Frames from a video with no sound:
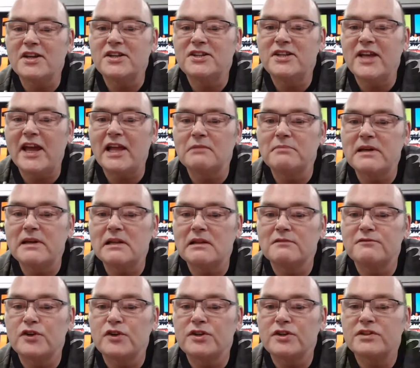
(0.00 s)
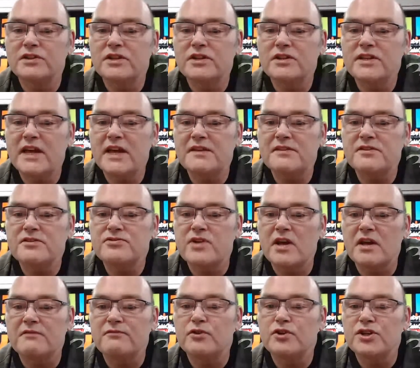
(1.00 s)
Dale Mill, Nathan
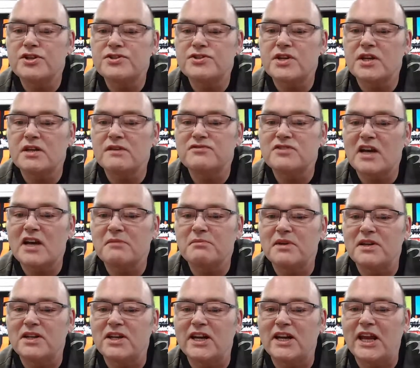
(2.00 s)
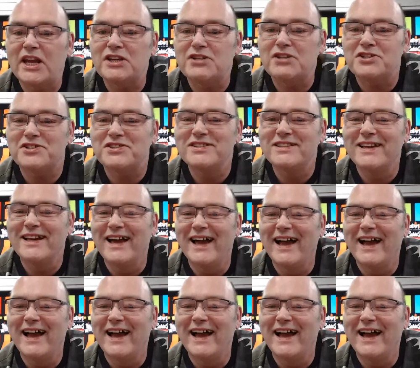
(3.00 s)
Drake, funniest thing you've tagged me in ages.